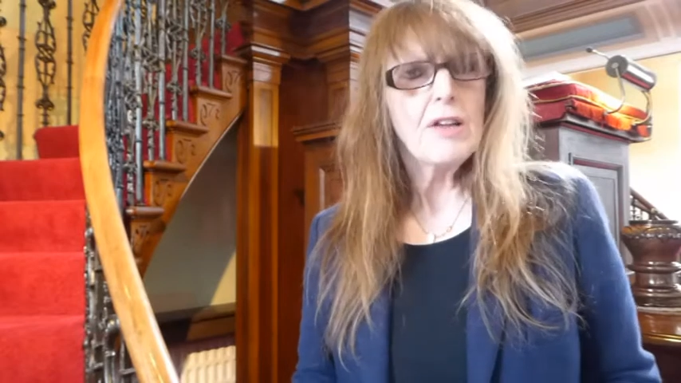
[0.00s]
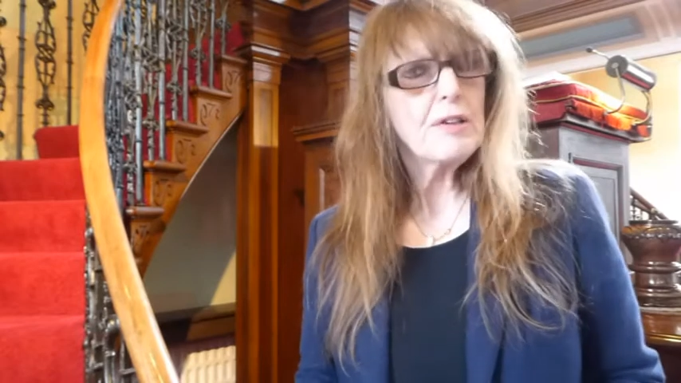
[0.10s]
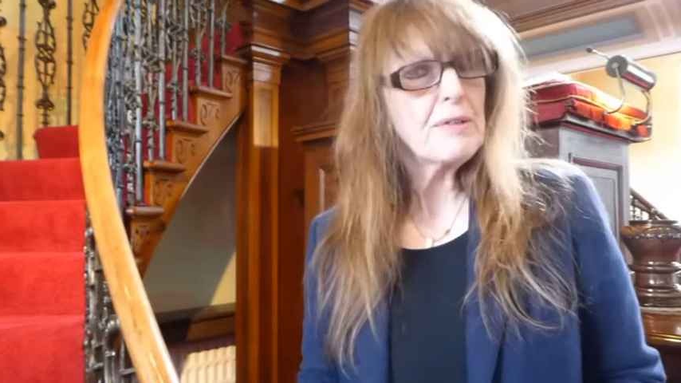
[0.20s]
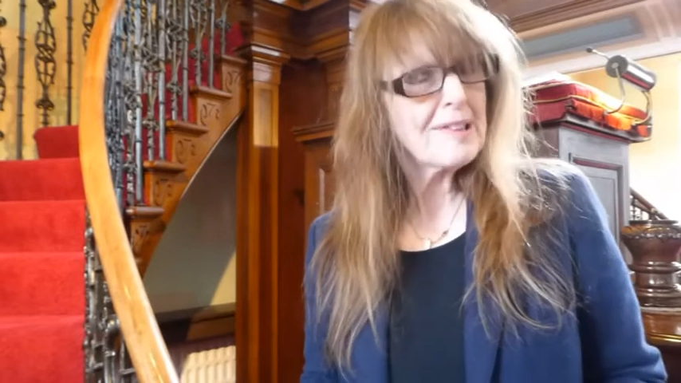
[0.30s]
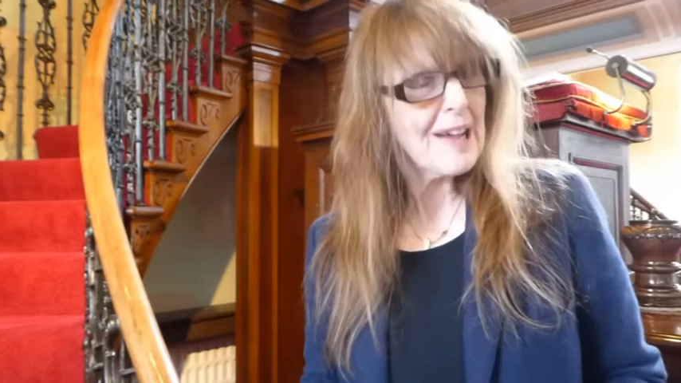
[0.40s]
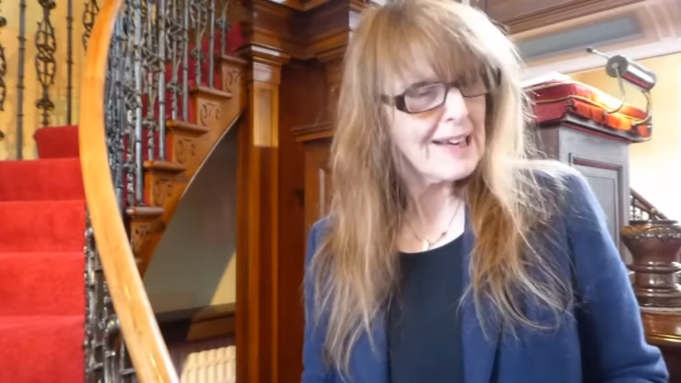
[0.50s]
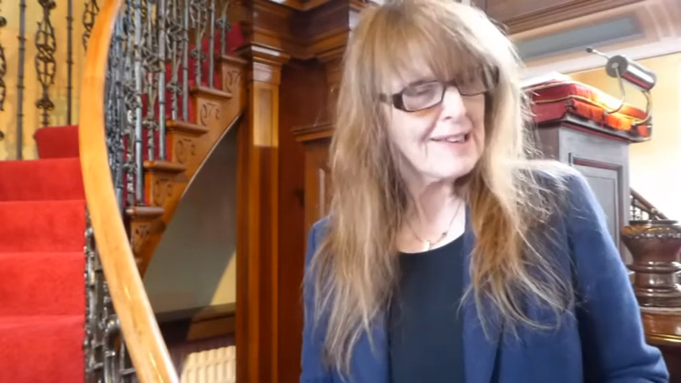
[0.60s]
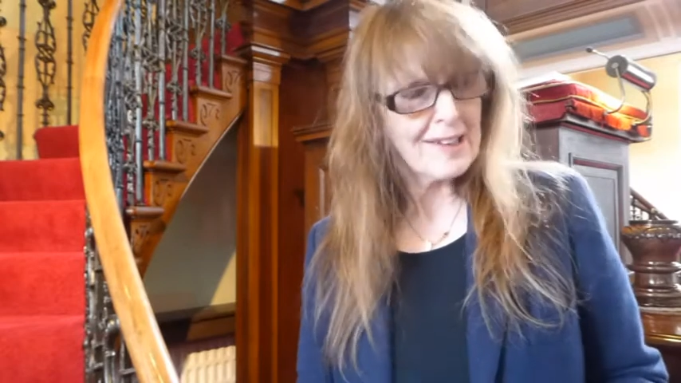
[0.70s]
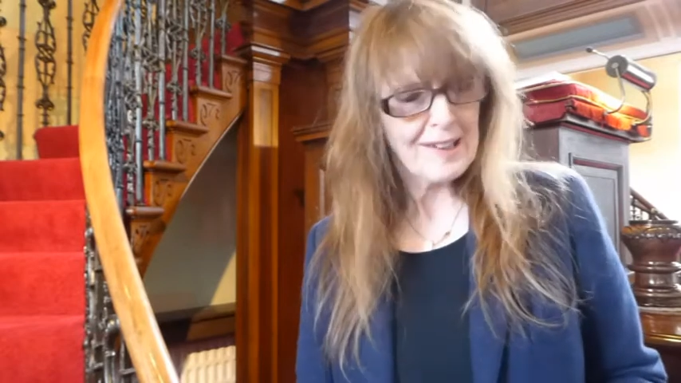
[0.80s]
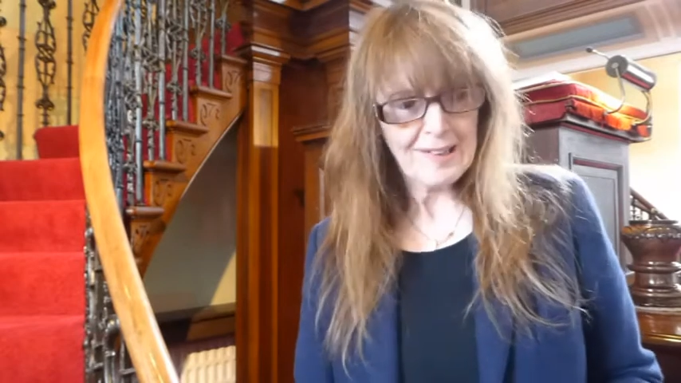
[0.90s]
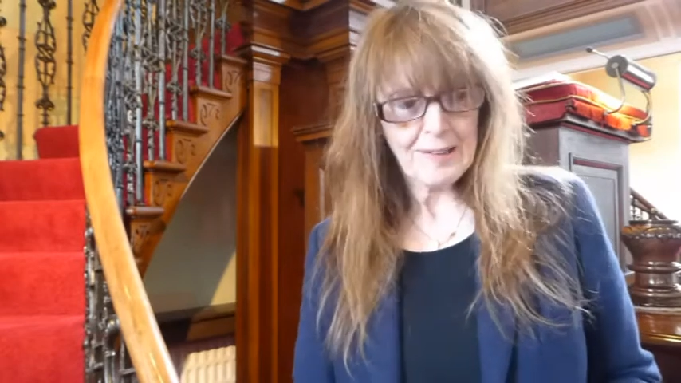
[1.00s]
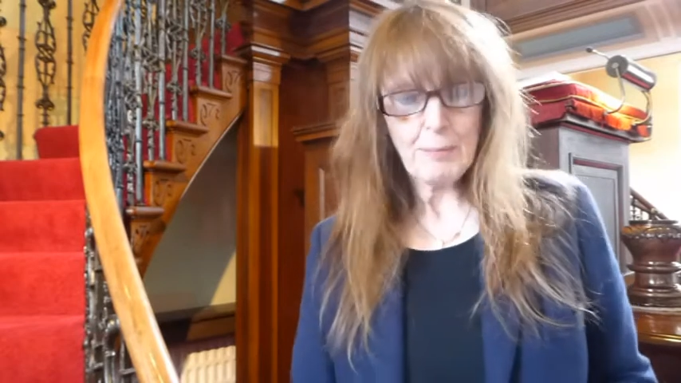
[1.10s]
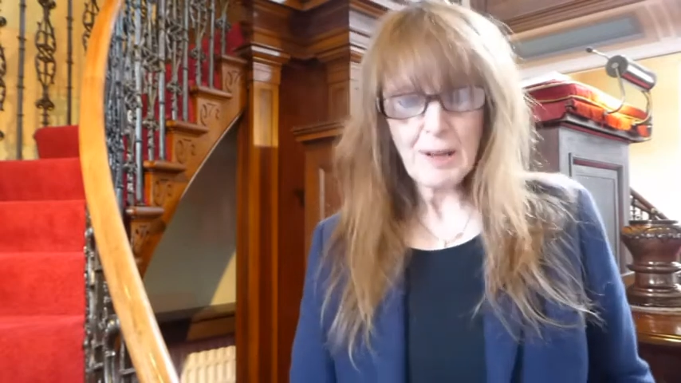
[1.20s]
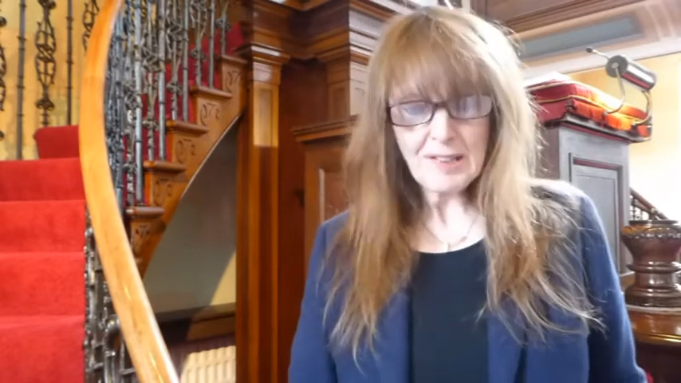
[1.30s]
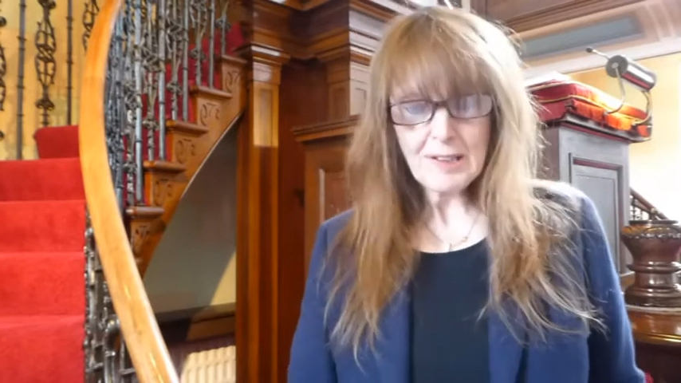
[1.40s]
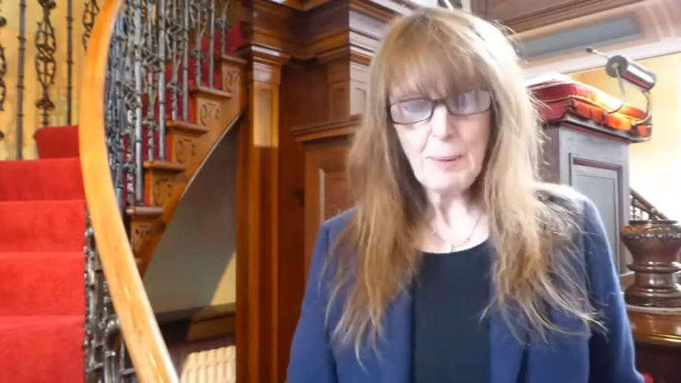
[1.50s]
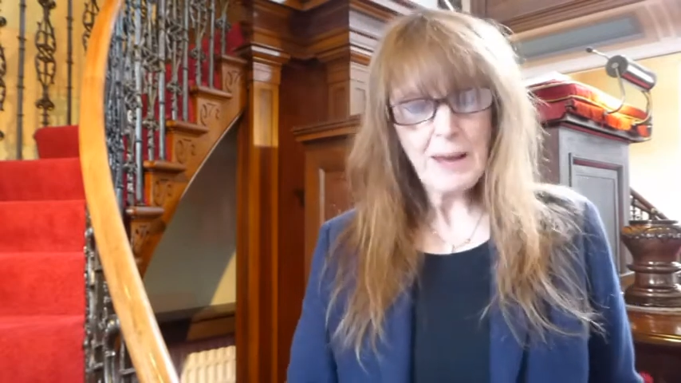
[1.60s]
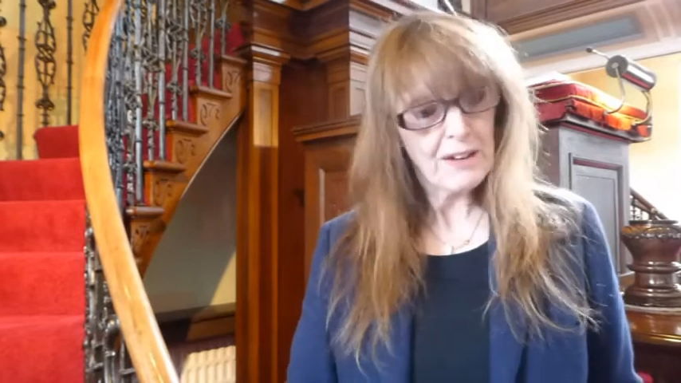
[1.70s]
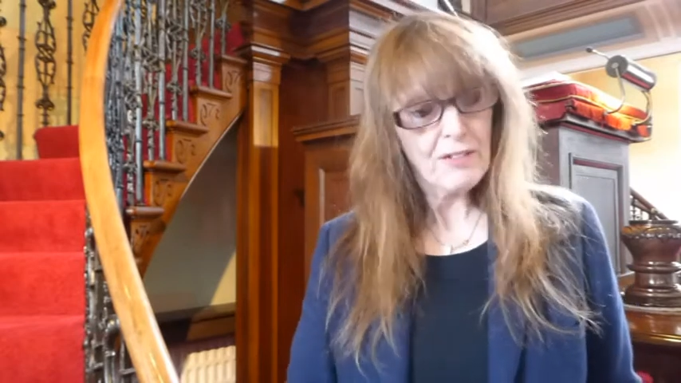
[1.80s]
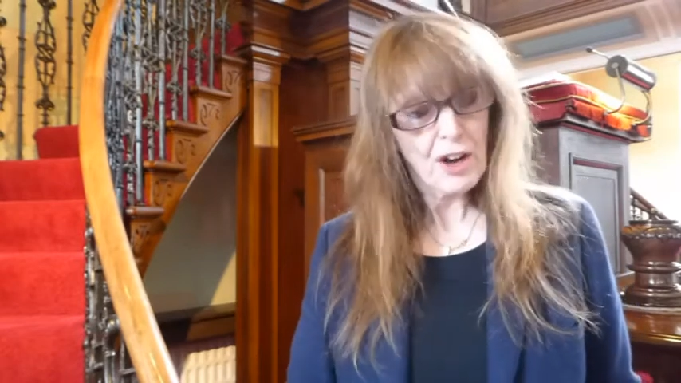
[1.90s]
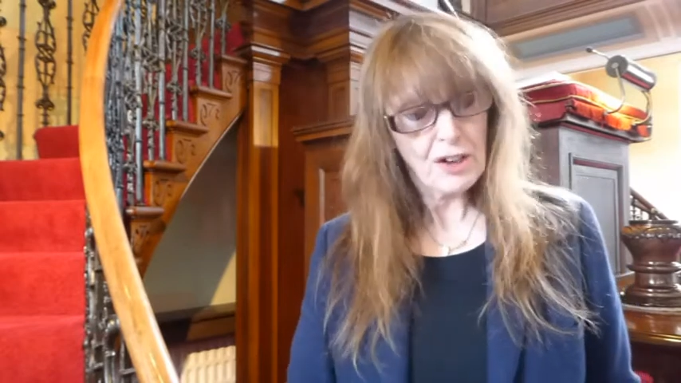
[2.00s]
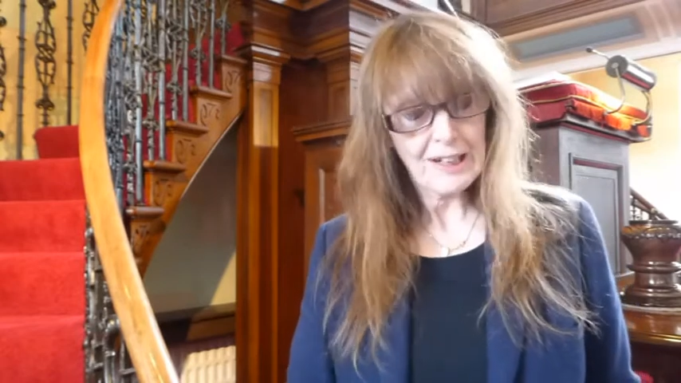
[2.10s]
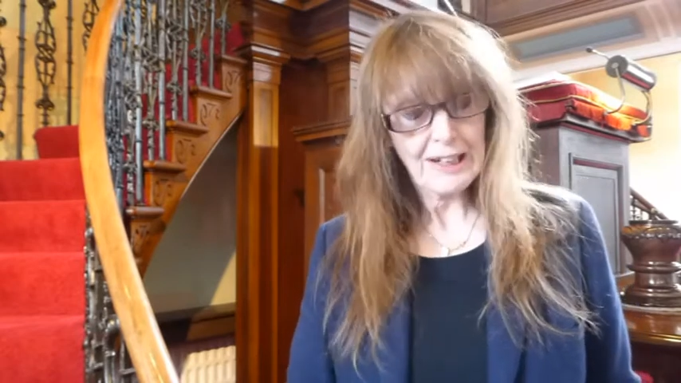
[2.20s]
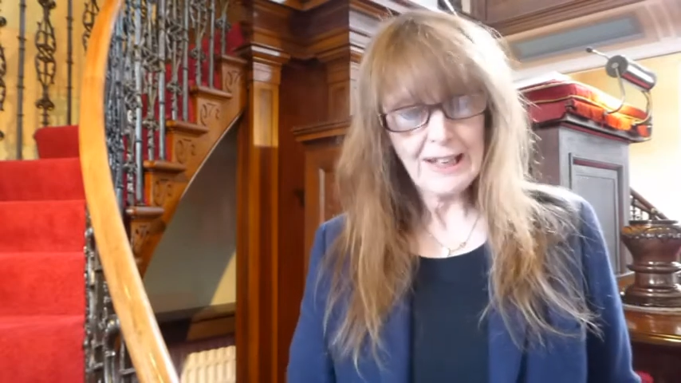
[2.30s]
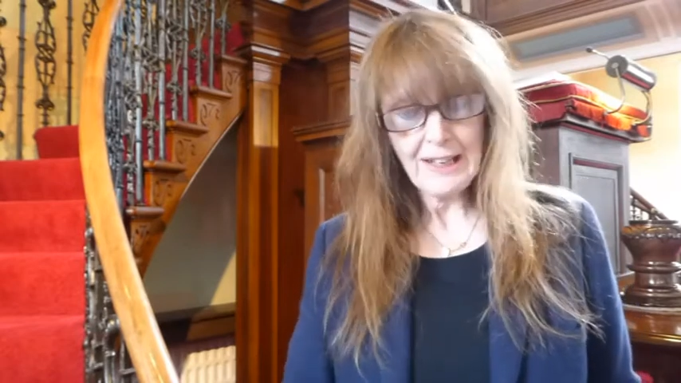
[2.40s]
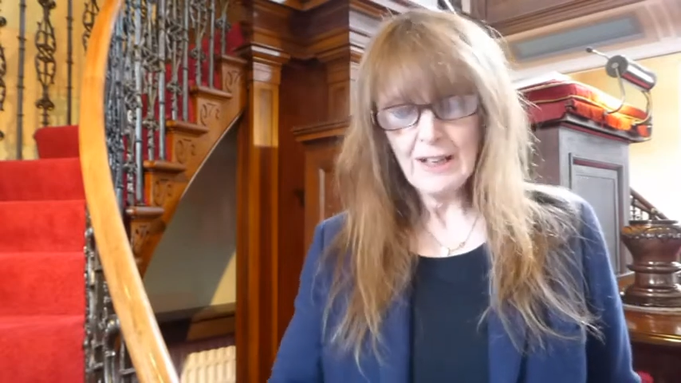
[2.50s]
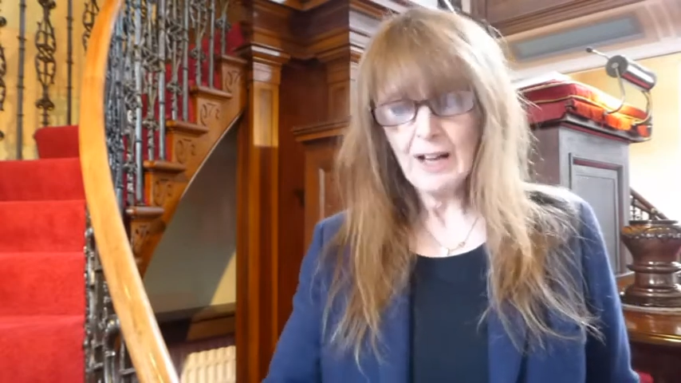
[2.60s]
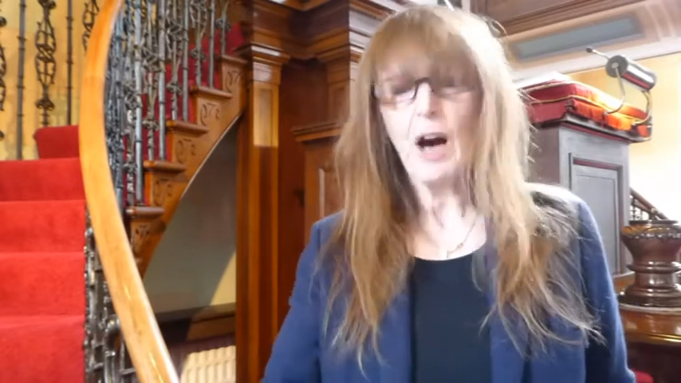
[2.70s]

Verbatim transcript: So scientists must periodically